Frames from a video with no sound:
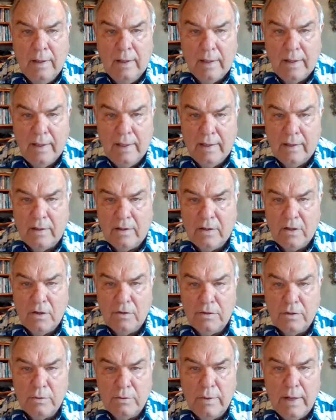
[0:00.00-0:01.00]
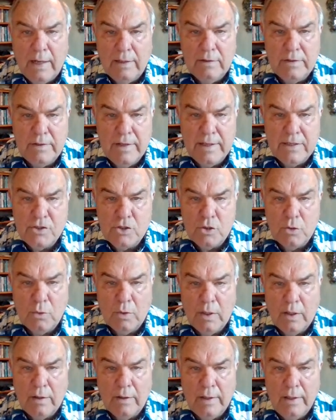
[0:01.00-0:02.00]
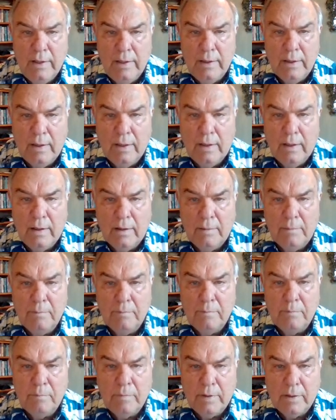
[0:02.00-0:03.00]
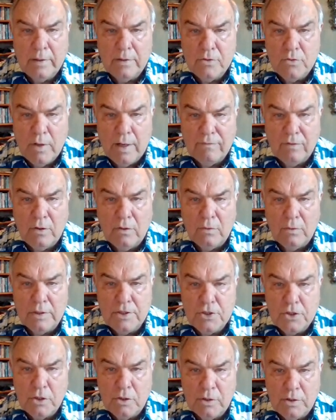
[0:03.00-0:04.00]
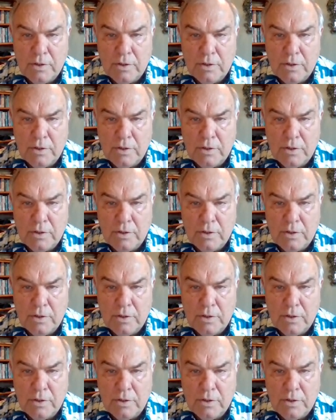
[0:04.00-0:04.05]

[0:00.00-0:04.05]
again, occur throughout the estuary, can travel only short